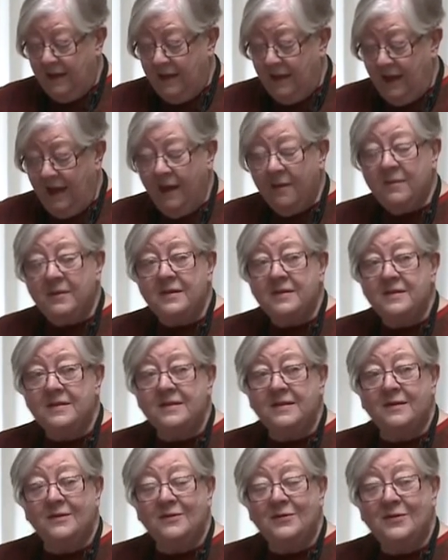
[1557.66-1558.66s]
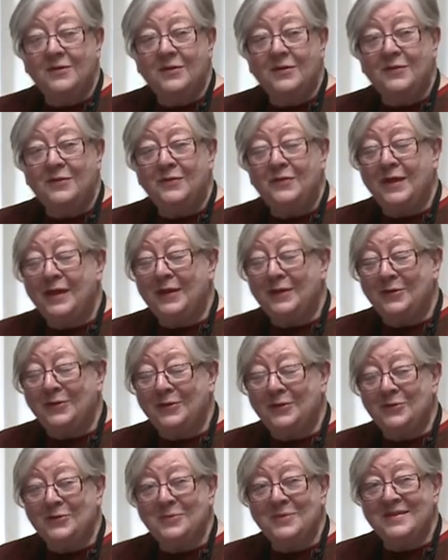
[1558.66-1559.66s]
Amundsen, they
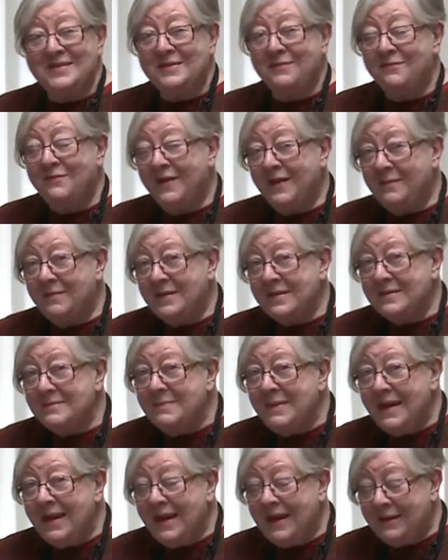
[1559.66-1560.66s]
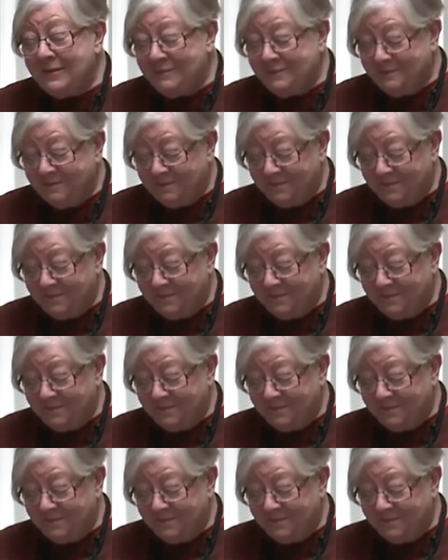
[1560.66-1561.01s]
learned, was a famous man.